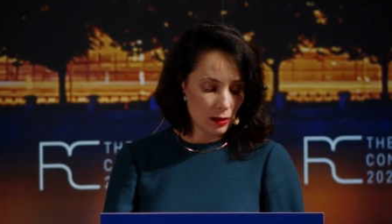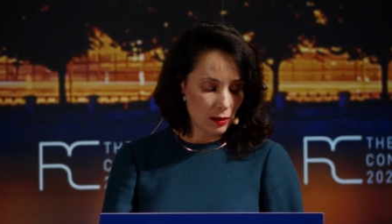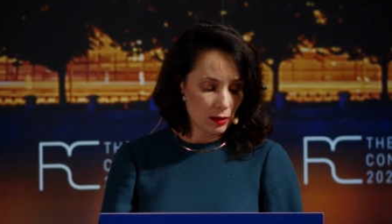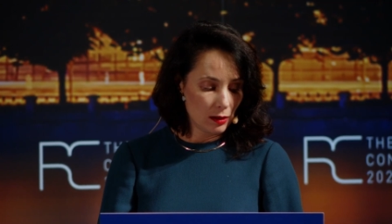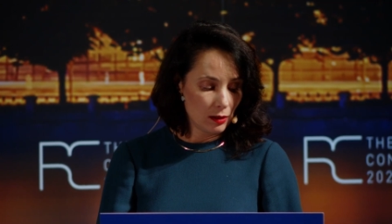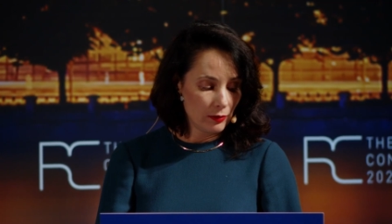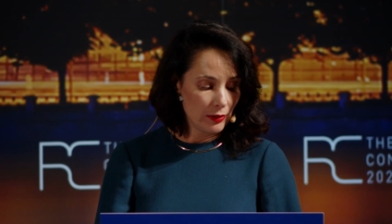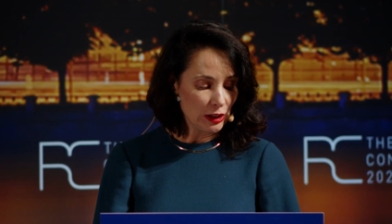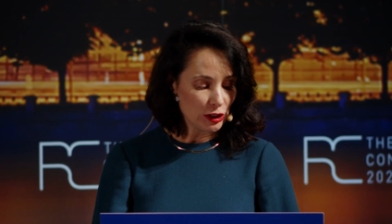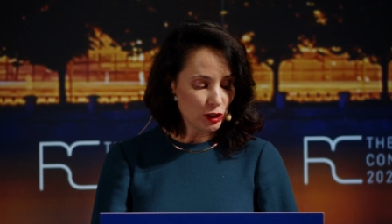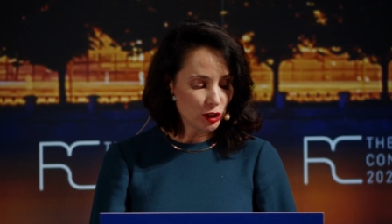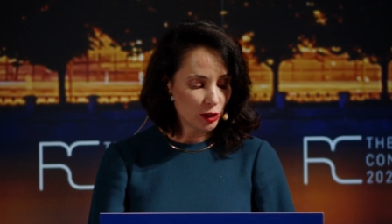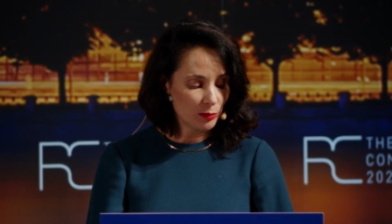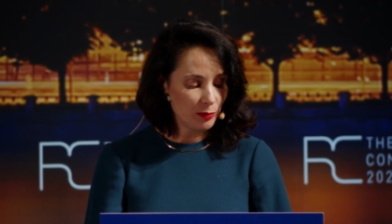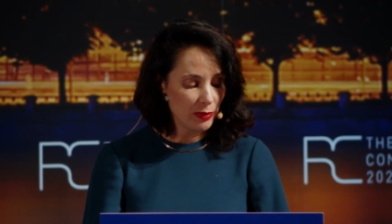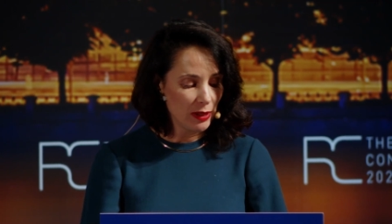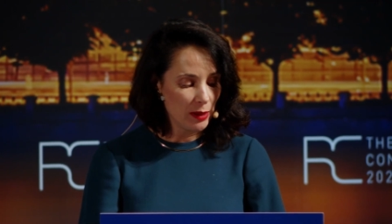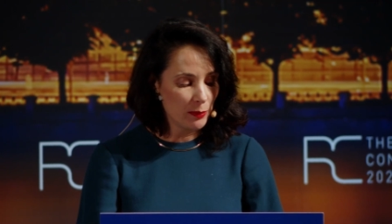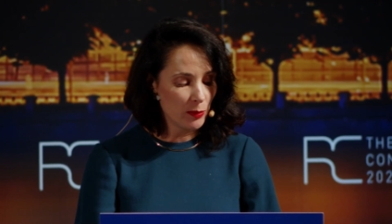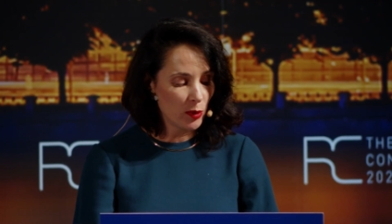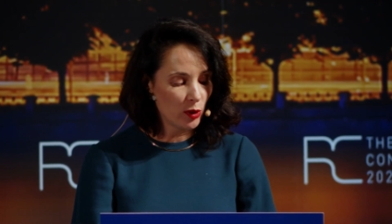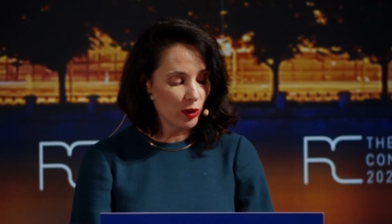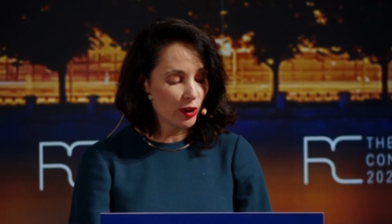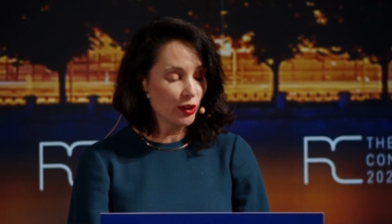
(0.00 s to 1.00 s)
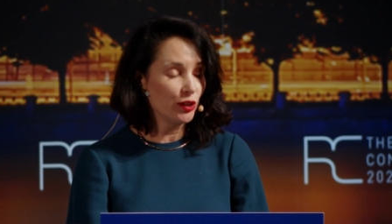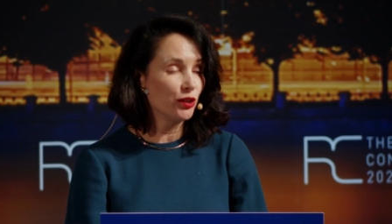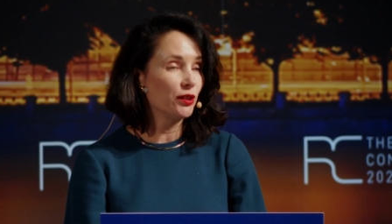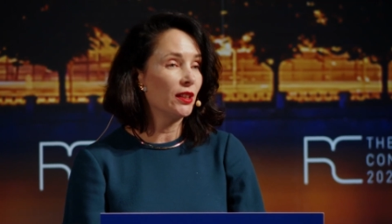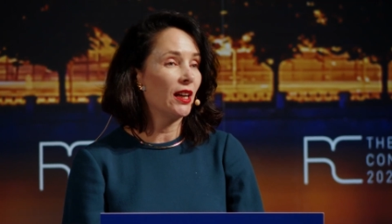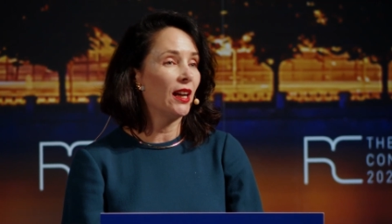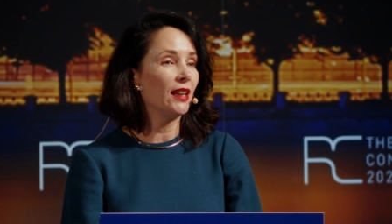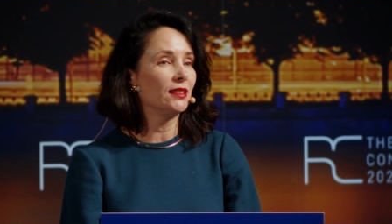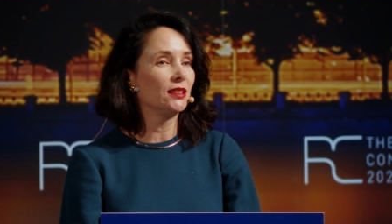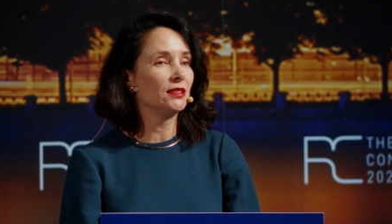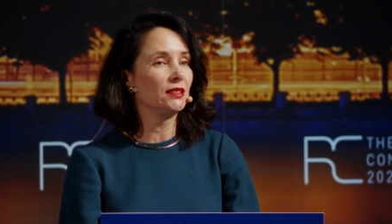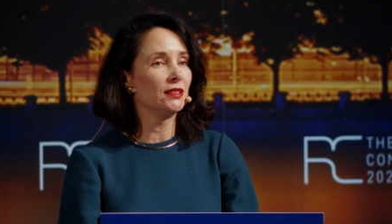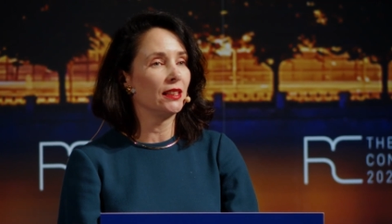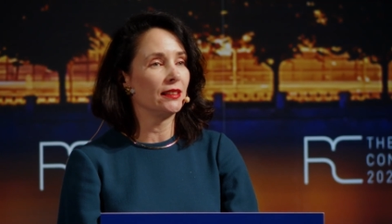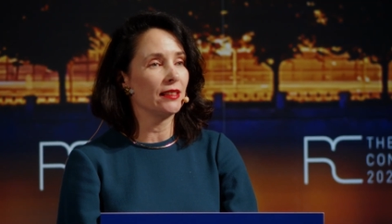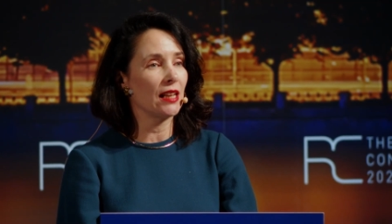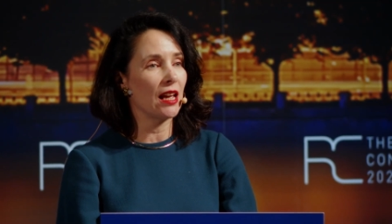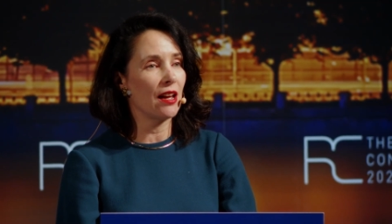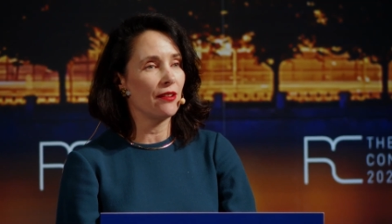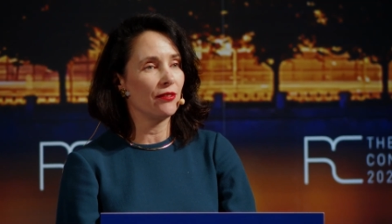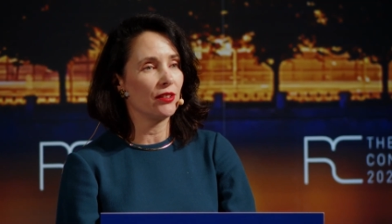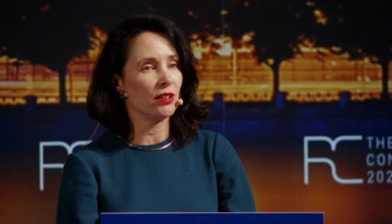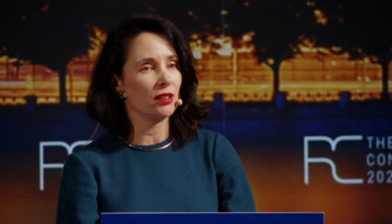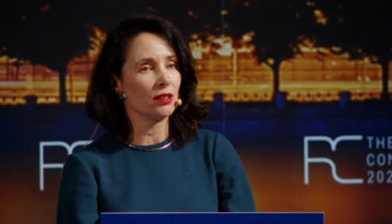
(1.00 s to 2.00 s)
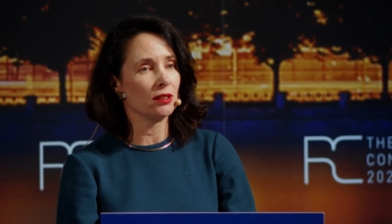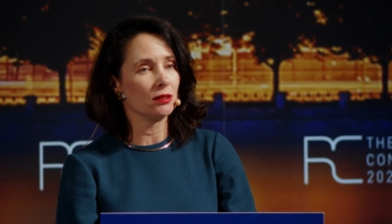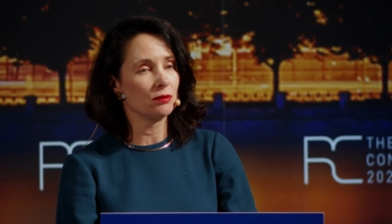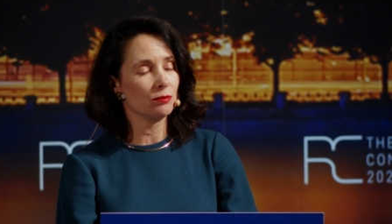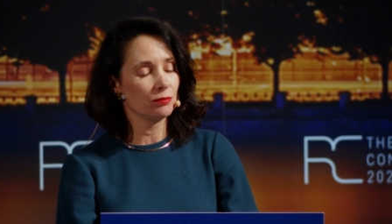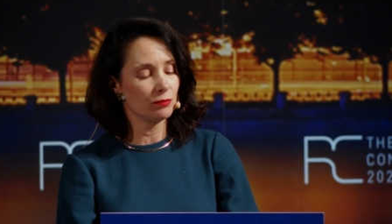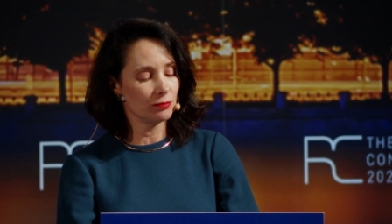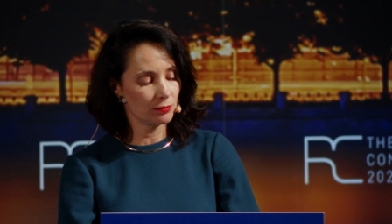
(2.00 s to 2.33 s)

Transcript: We should be more united than ever.